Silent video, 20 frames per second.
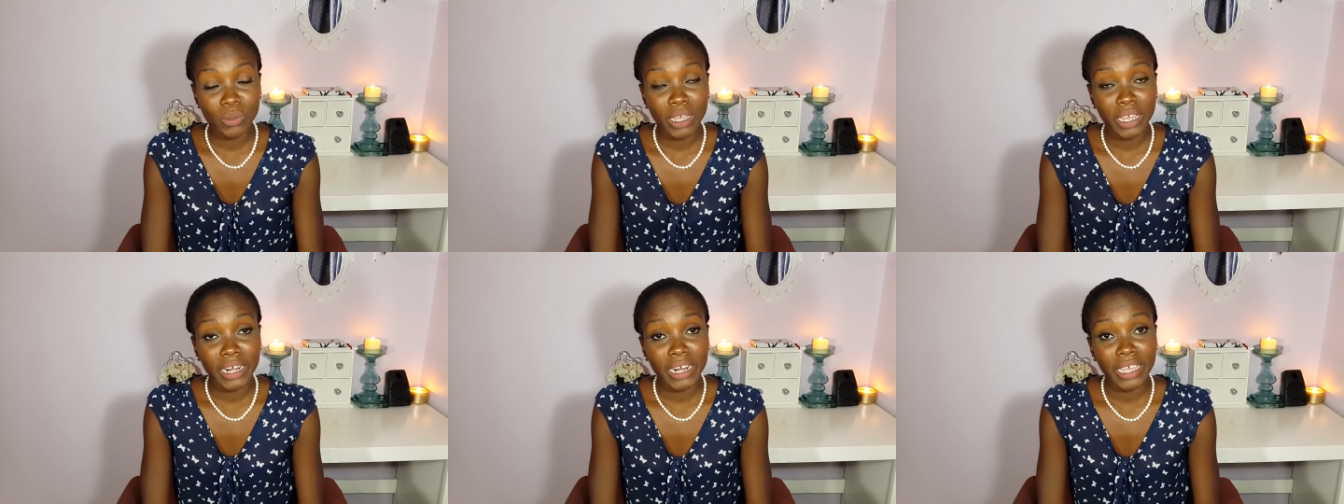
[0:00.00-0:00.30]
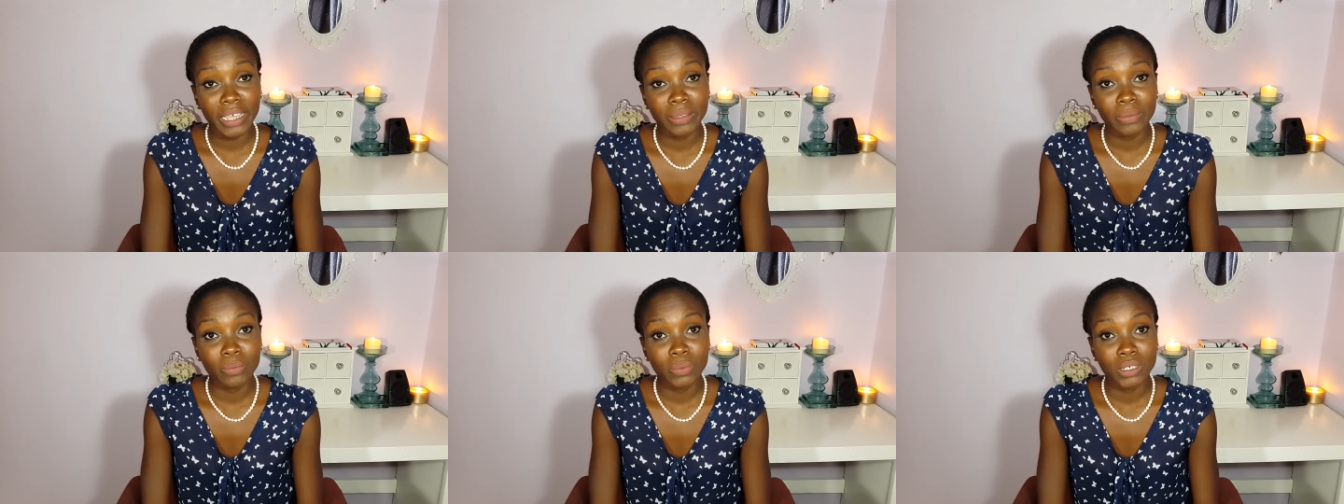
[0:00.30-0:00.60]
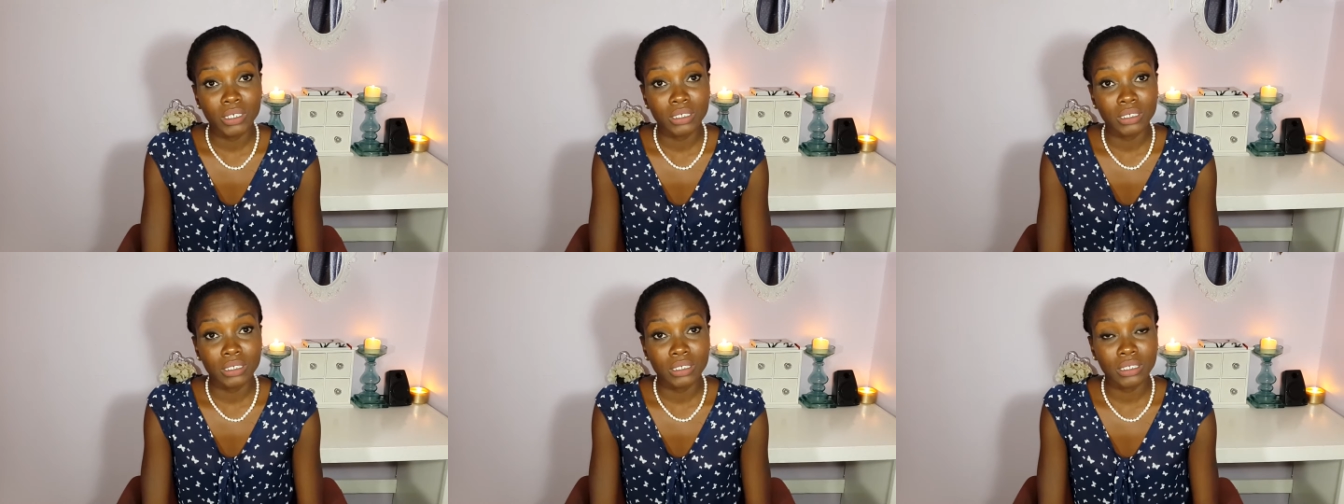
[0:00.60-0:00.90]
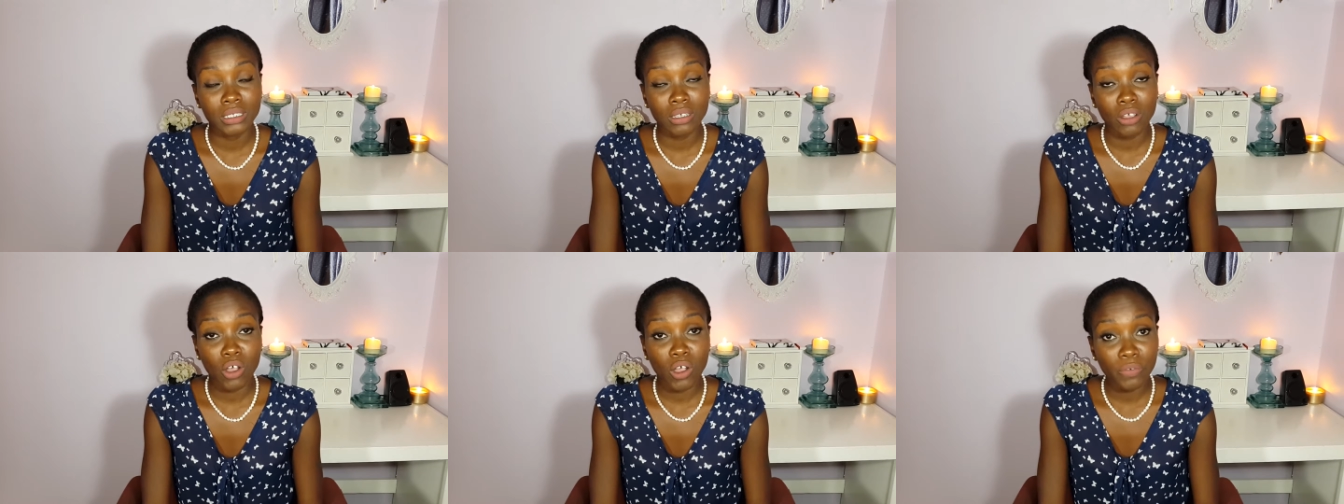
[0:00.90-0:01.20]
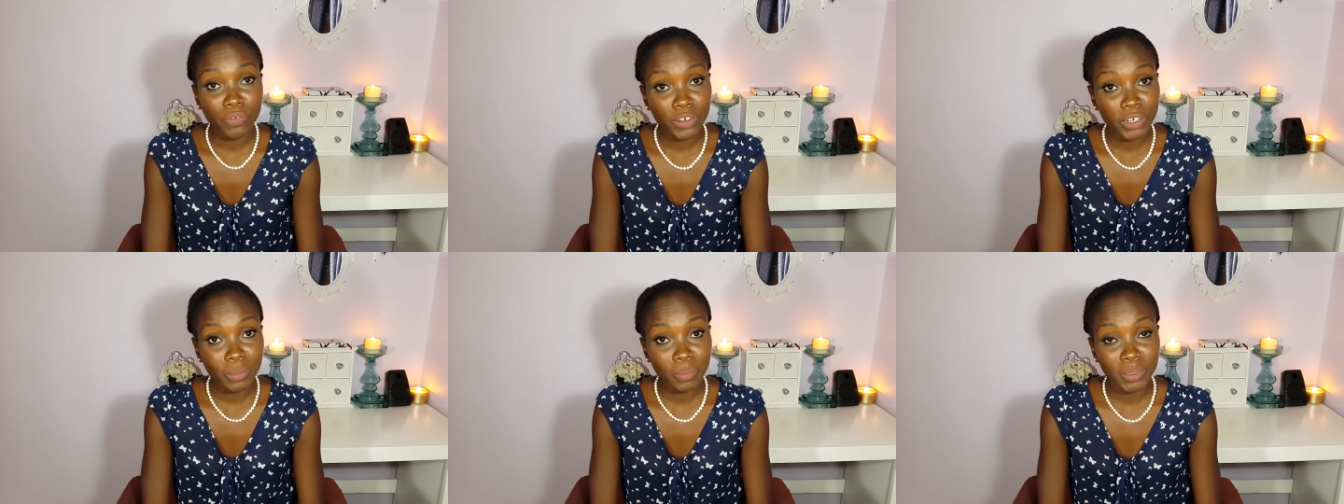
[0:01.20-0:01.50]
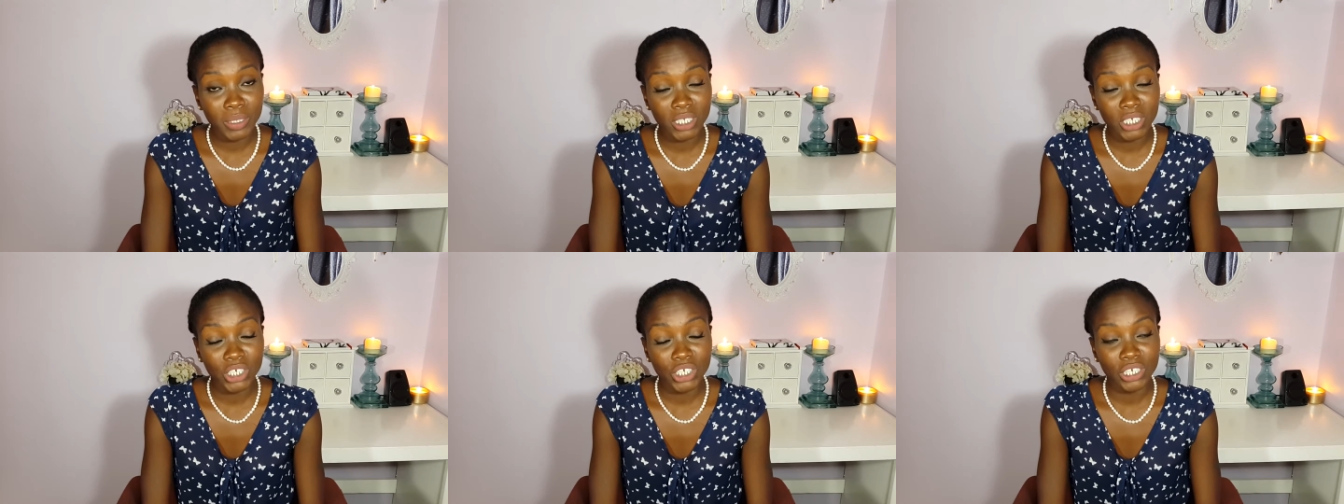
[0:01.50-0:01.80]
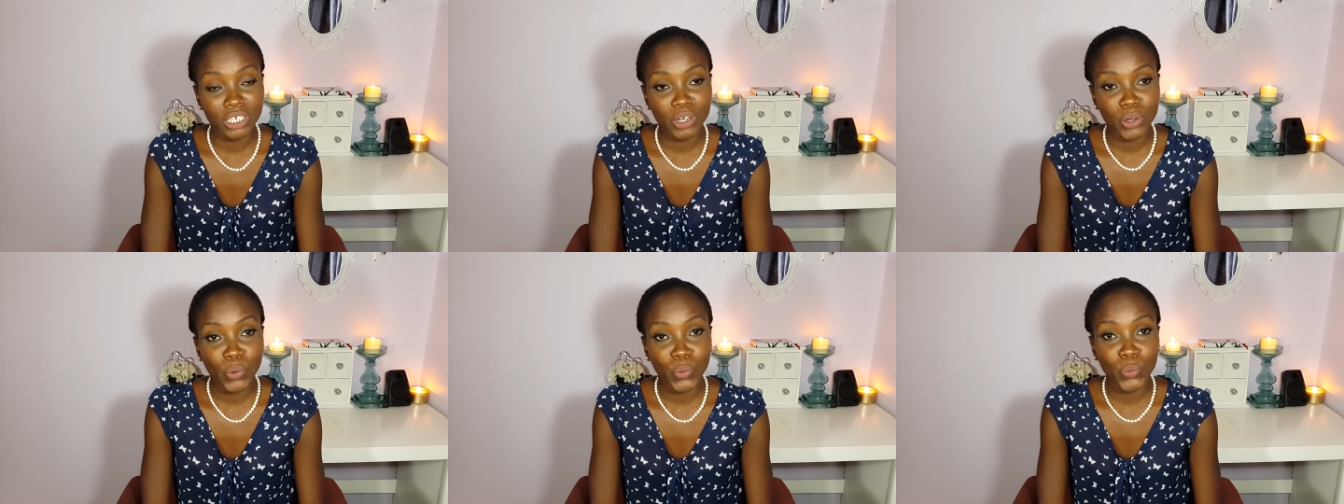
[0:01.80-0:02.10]
and I was offered a
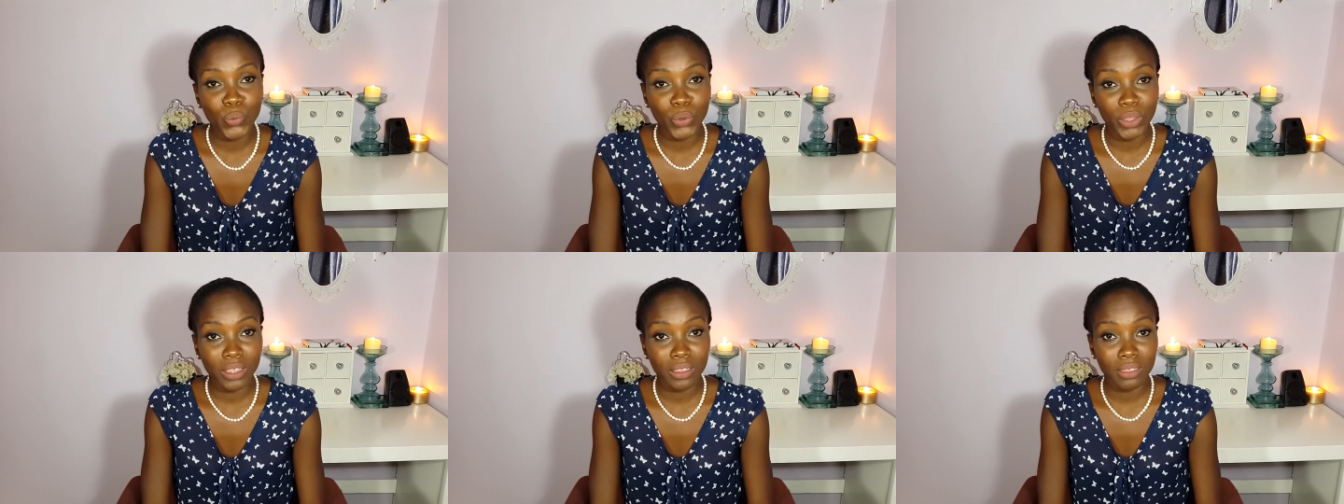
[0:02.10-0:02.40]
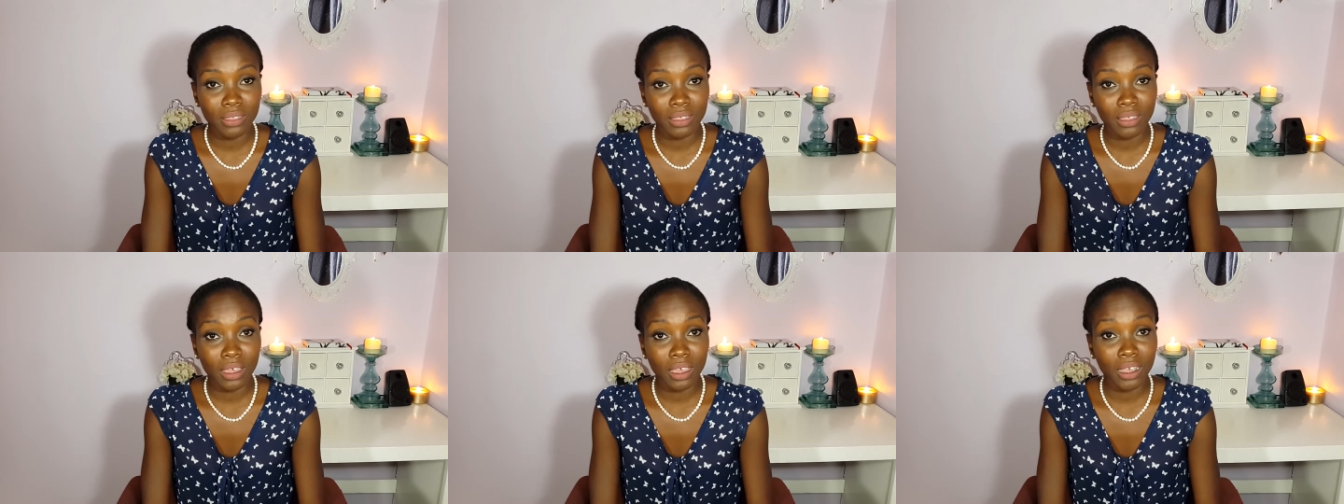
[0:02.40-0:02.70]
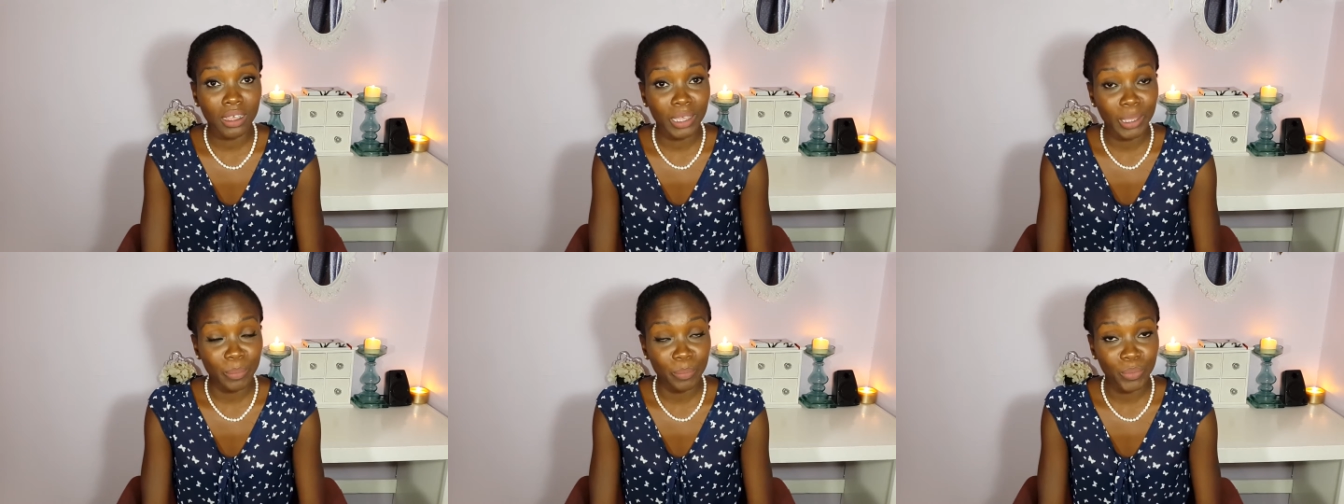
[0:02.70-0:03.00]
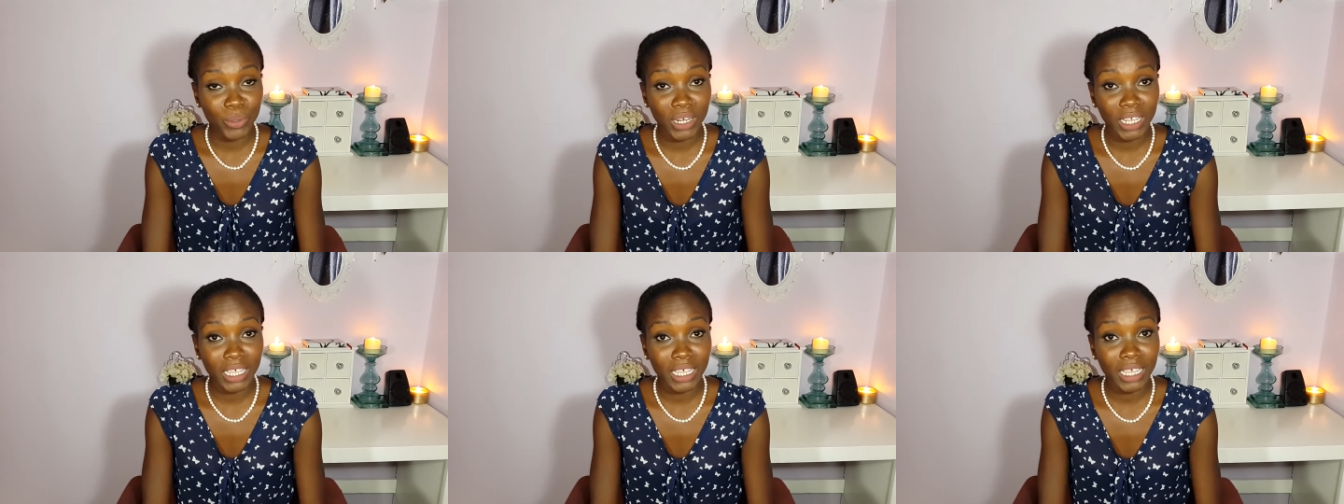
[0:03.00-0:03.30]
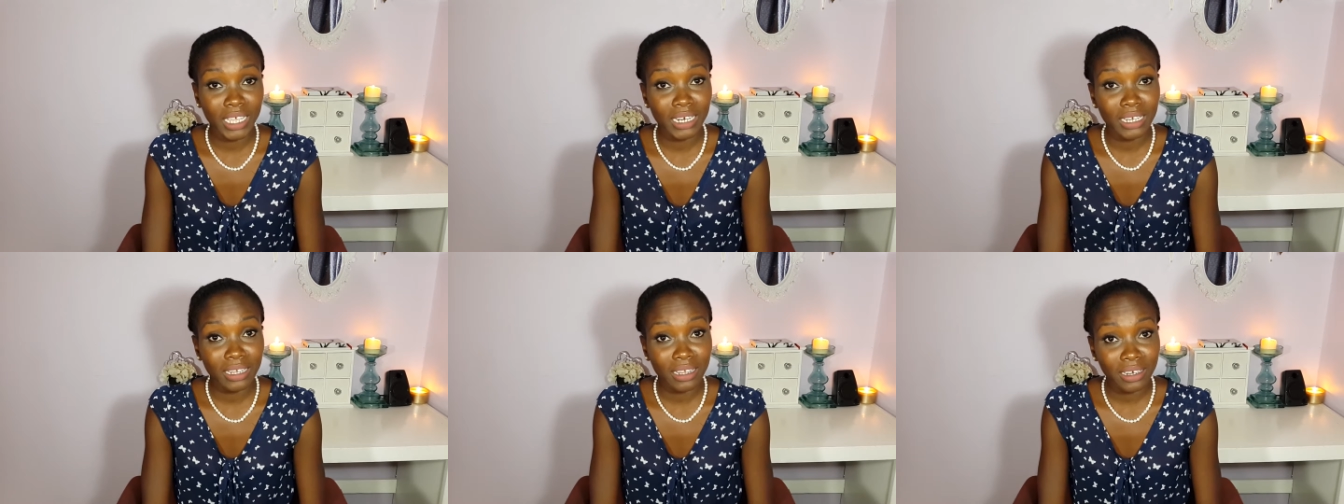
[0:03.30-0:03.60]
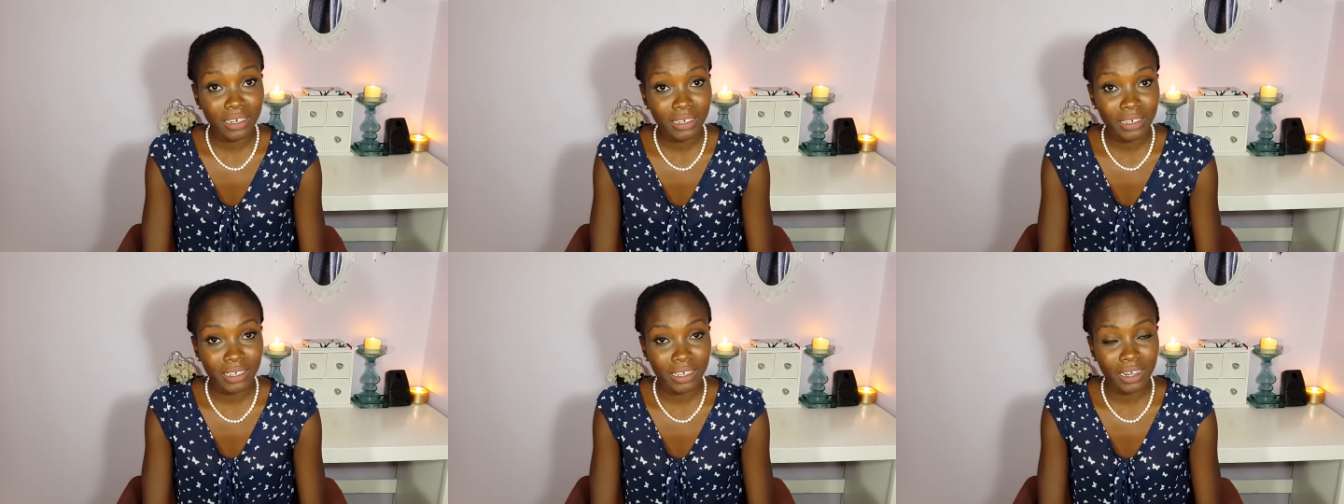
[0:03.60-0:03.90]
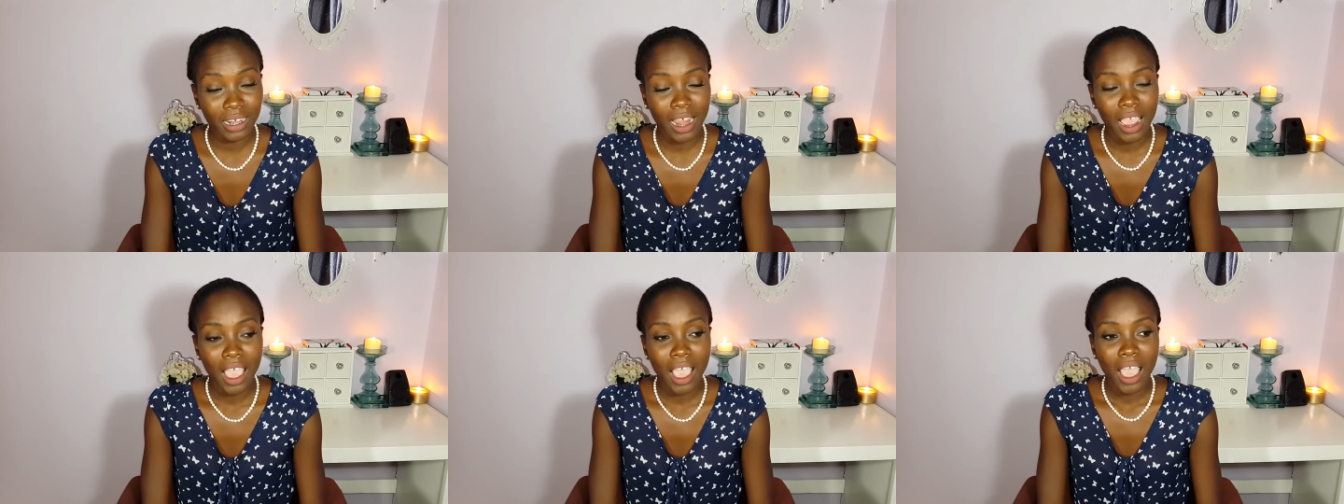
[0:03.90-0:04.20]
position with a company in London.